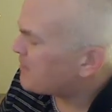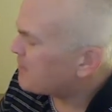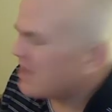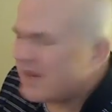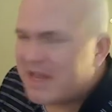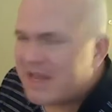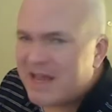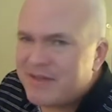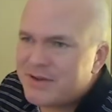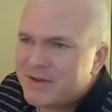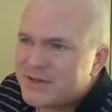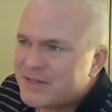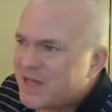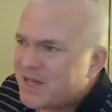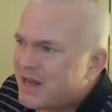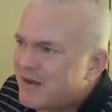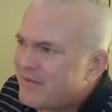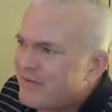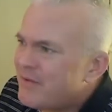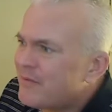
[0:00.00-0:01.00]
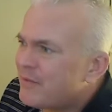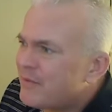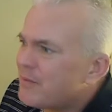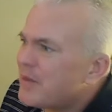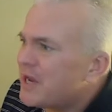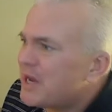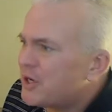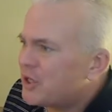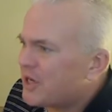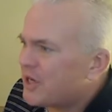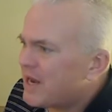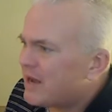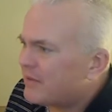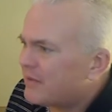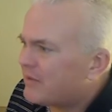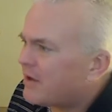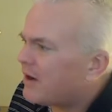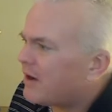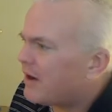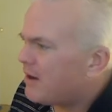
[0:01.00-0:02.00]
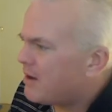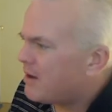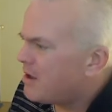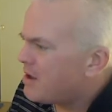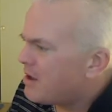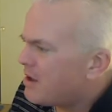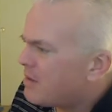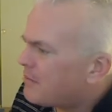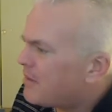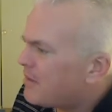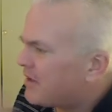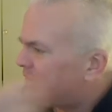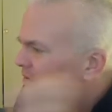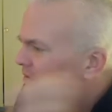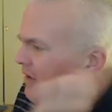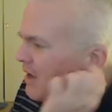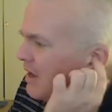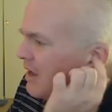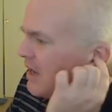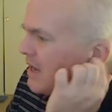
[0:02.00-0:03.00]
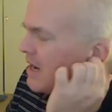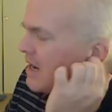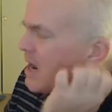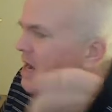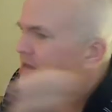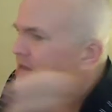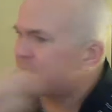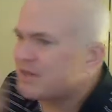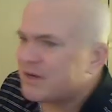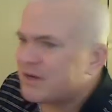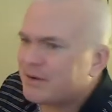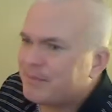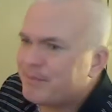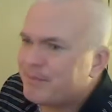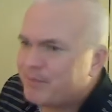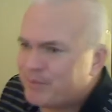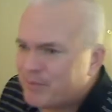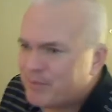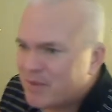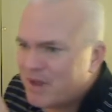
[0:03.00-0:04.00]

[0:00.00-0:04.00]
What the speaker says: And again, there's a lot of information out there, but and also,